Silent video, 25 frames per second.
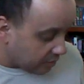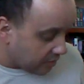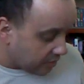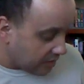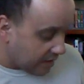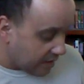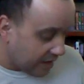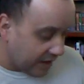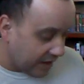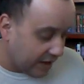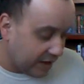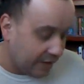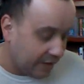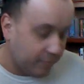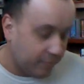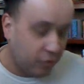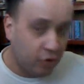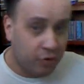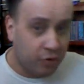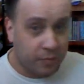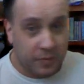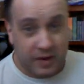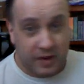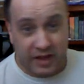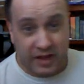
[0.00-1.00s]
that I'm
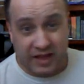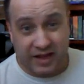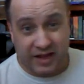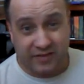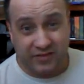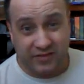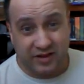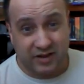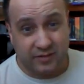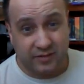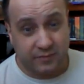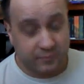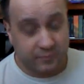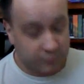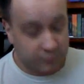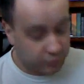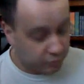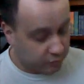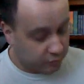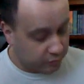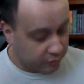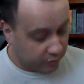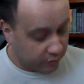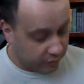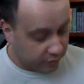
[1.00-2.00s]
hoping I have enough
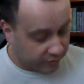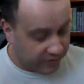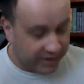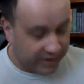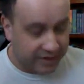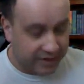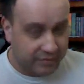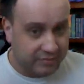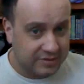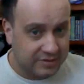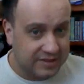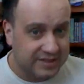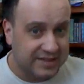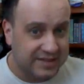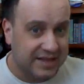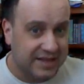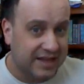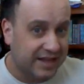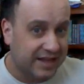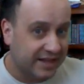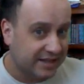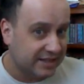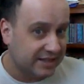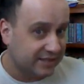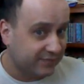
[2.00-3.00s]
room around the
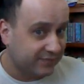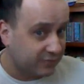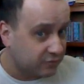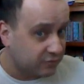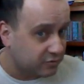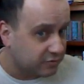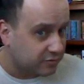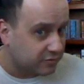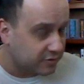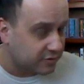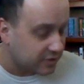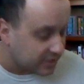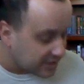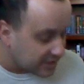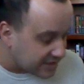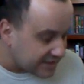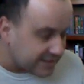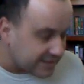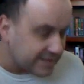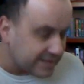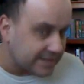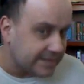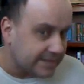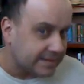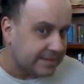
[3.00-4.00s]
sides for.
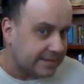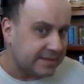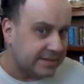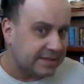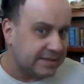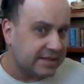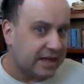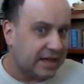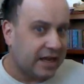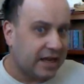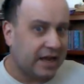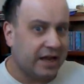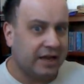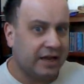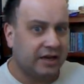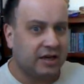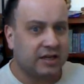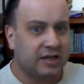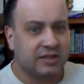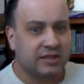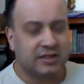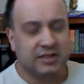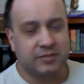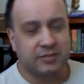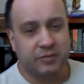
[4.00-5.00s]
I
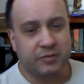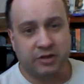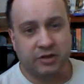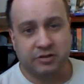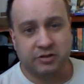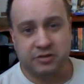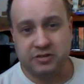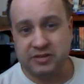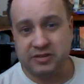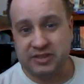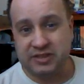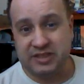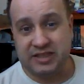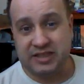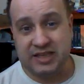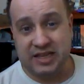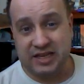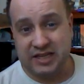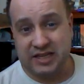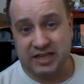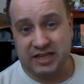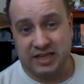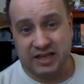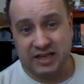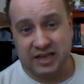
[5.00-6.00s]
talked to someone else who did
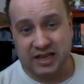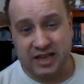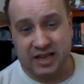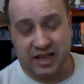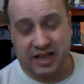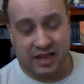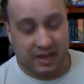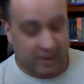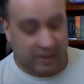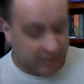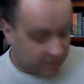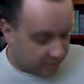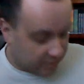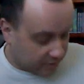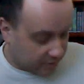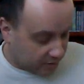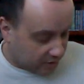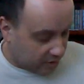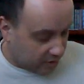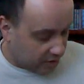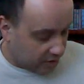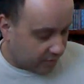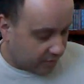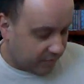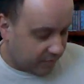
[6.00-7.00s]
it, and
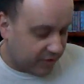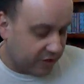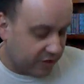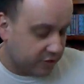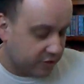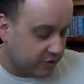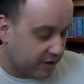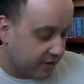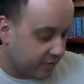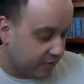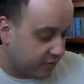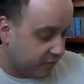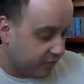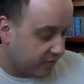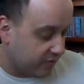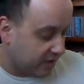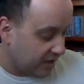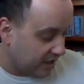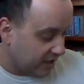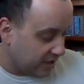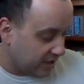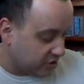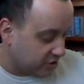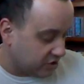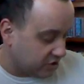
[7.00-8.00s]
I measured at 3
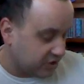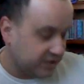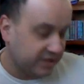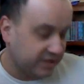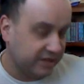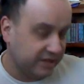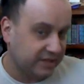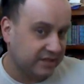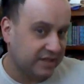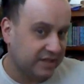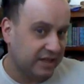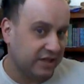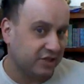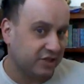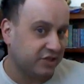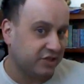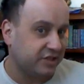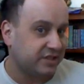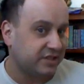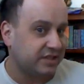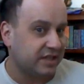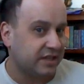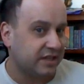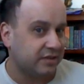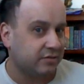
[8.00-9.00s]
inches, and she
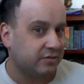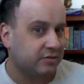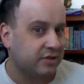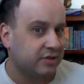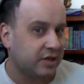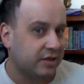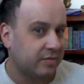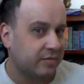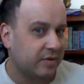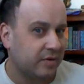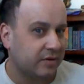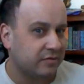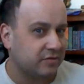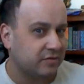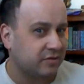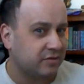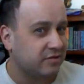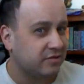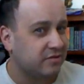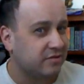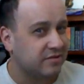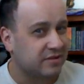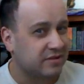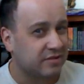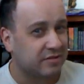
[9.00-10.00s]
said it'll take about
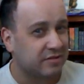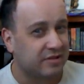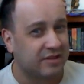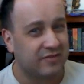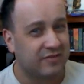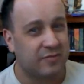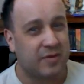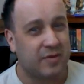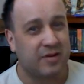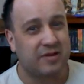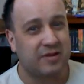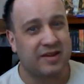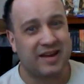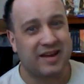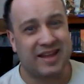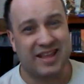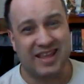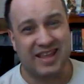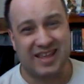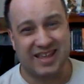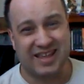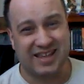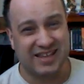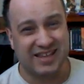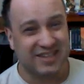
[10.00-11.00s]
2, so I'll leave about an
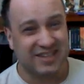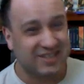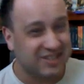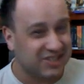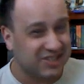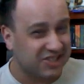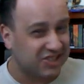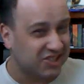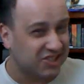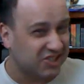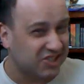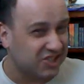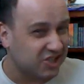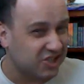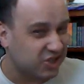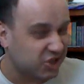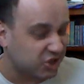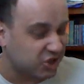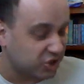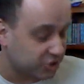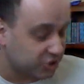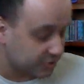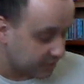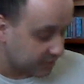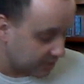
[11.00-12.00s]

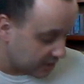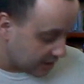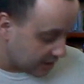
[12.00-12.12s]
inch-ish.